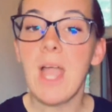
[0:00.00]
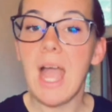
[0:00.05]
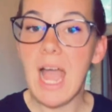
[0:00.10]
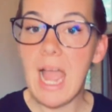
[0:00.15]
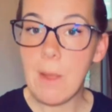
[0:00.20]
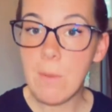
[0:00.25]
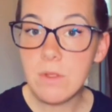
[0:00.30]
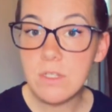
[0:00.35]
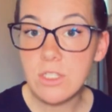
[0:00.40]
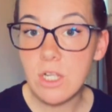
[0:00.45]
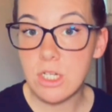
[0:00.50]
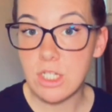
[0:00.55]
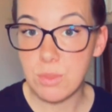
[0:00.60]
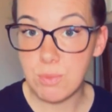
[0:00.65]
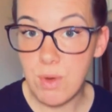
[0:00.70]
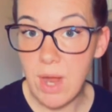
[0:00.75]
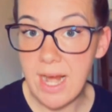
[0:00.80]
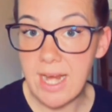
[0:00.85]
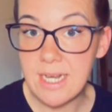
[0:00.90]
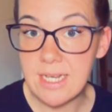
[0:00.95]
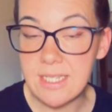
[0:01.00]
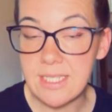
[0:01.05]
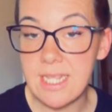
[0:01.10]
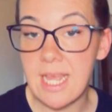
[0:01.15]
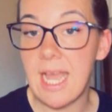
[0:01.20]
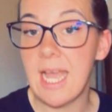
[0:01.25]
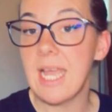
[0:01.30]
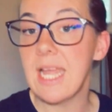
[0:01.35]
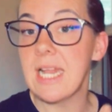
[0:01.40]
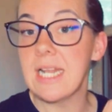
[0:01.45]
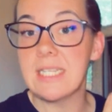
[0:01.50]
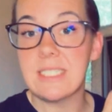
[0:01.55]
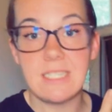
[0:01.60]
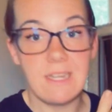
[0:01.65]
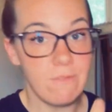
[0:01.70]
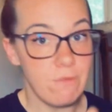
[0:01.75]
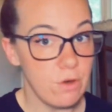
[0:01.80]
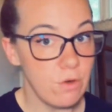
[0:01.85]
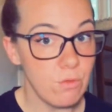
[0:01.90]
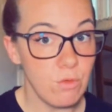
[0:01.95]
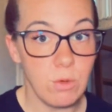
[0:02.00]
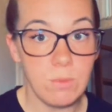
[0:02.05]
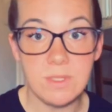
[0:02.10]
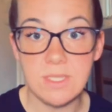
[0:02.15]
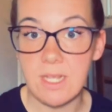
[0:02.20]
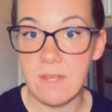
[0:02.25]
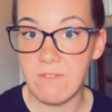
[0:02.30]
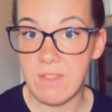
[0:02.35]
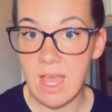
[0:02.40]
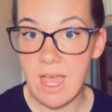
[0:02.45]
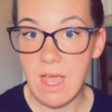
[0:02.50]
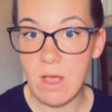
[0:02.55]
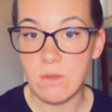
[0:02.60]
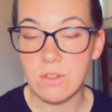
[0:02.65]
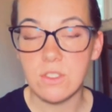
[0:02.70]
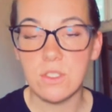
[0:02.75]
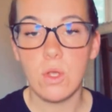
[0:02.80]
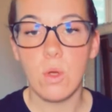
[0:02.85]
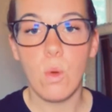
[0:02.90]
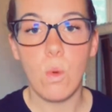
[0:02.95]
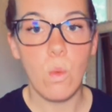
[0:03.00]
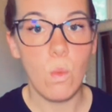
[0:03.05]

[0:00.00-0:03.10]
I will start to practice that in different rooms of the house.